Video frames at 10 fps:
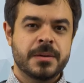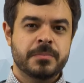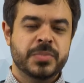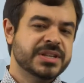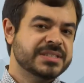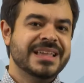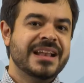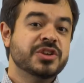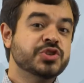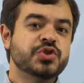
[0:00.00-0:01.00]
because
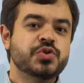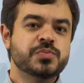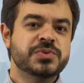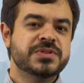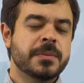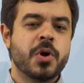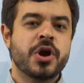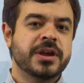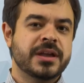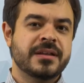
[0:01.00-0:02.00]
that assumes the
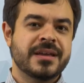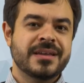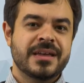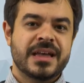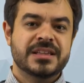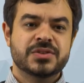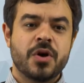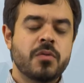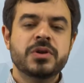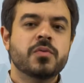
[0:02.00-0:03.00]
market has
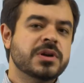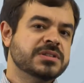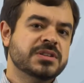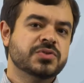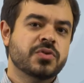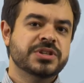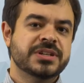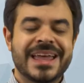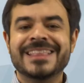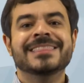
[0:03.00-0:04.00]
only one
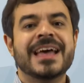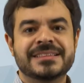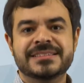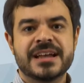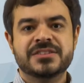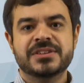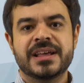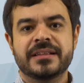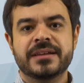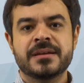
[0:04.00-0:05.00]
distortion, and that's the
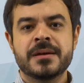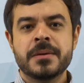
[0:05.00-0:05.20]
externality.